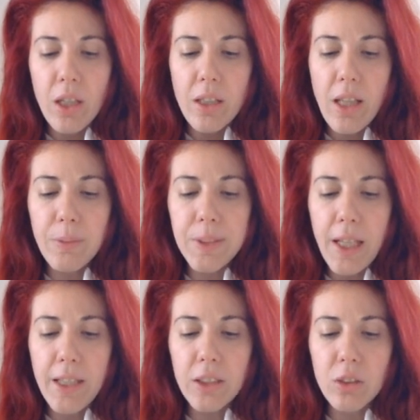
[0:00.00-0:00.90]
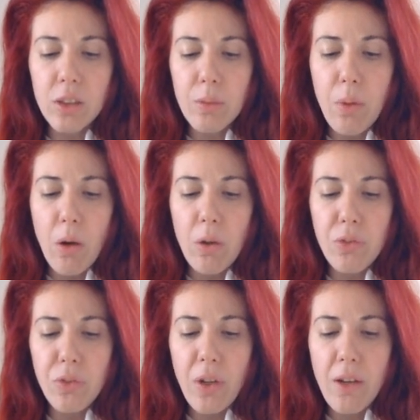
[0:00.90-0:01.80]
times x on the power of
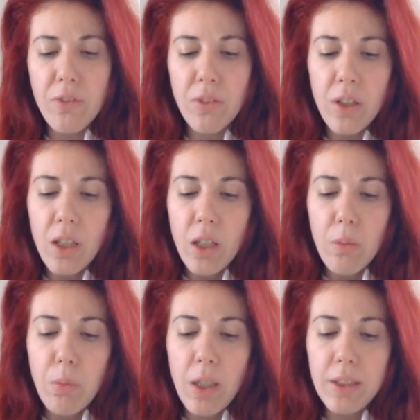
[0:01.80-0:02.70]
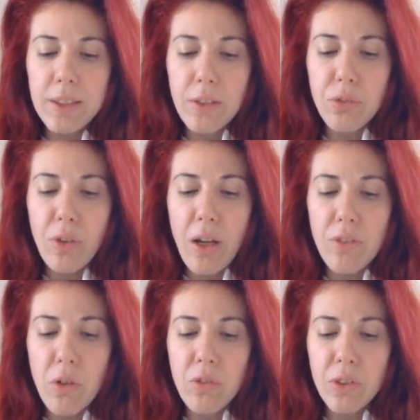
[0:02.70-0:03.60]
five, plus
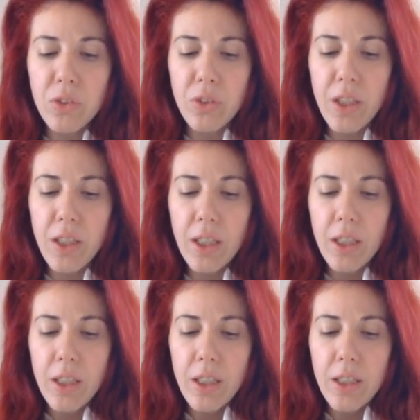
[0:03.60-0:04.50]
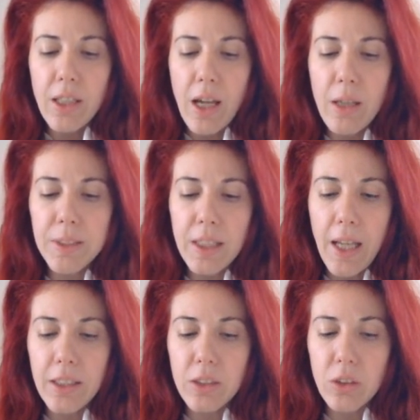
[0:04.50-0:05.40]
five over three times
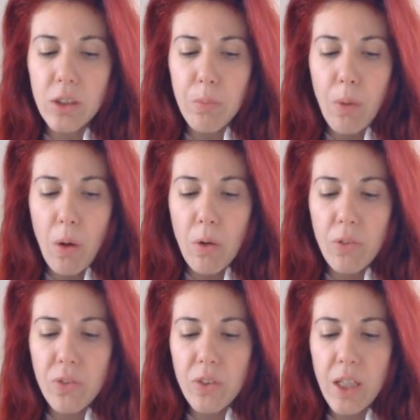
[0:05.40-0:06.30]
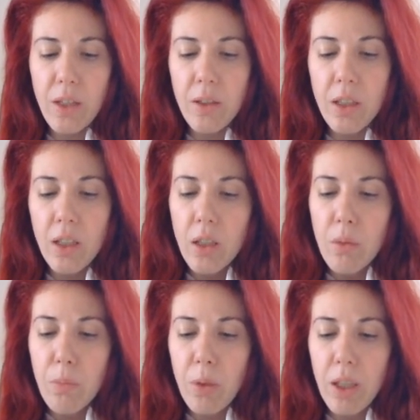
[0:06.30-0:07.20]
x on the power of three,
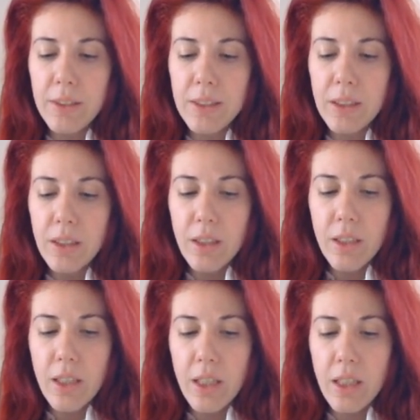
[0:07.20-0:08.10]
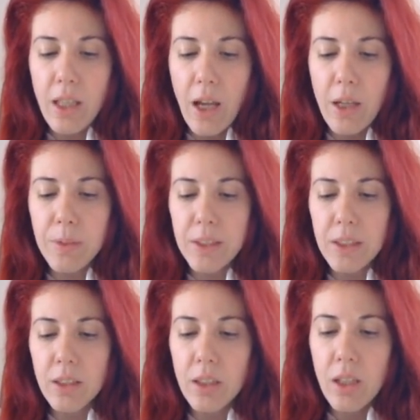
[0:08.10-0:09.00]
plus three
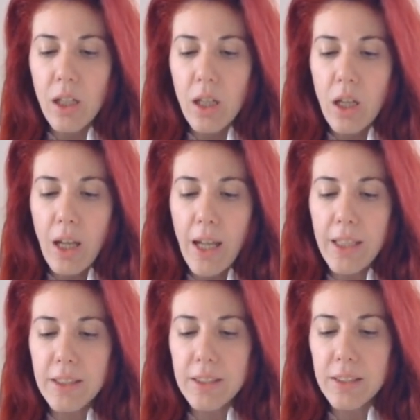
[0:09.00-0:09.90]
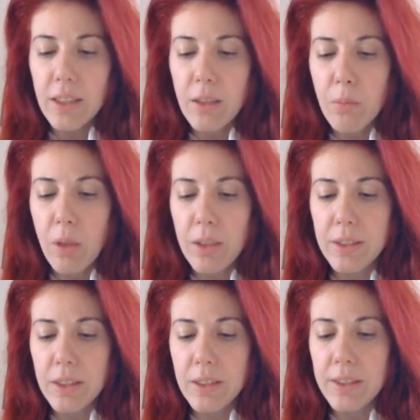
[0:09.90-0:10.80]
times x
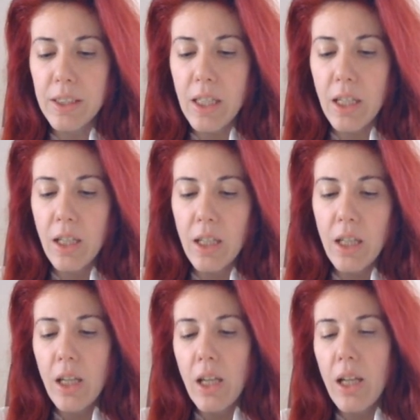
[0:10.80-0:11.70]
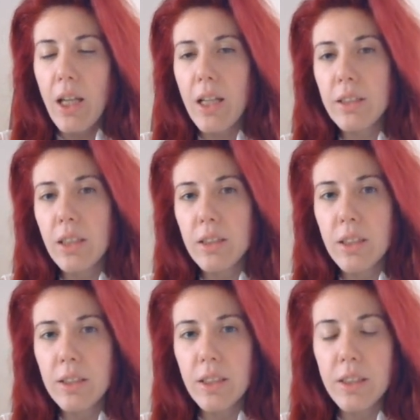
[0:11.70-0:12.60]
plus c. And
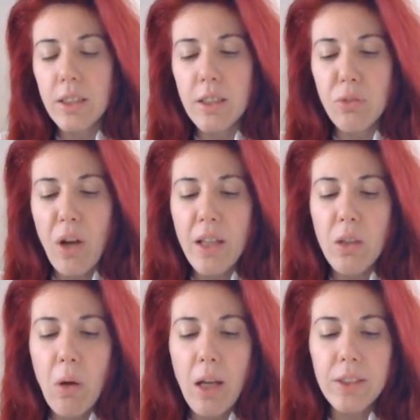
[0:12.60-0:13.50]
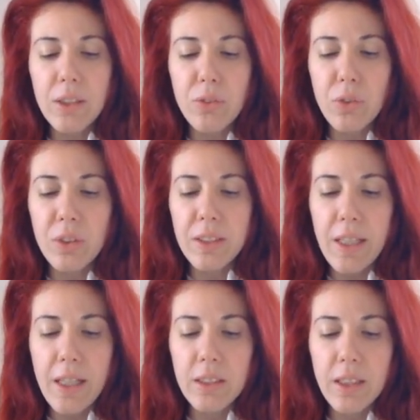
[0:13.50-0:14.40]
this is the final answer for the
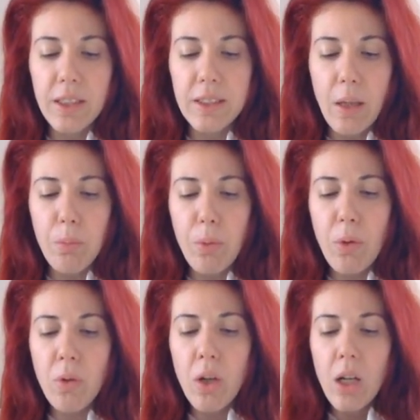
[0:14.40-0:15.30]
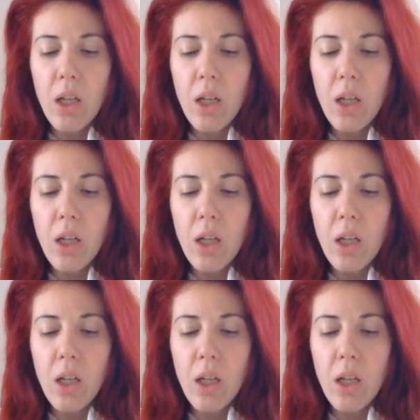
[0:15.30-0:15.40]
second example.